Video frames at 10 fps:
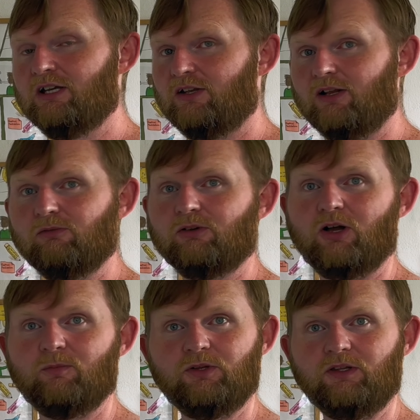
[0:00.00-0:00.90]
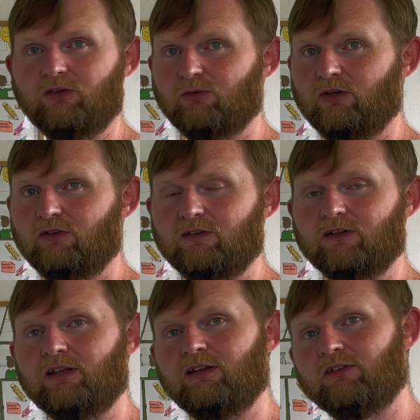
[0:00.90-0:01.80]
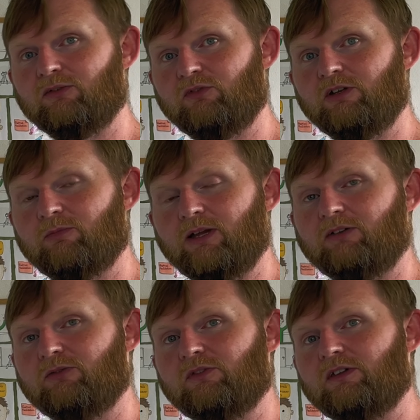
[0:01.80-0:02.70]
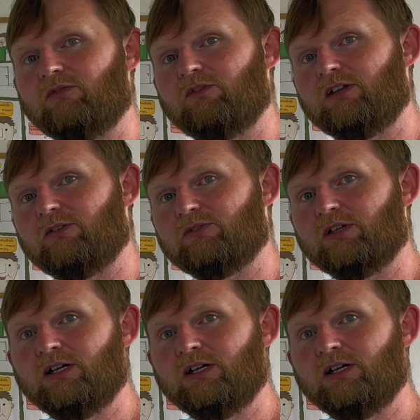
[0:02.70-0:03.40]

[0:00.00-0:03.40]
general comments, questions, ideas, or feedback to these videos,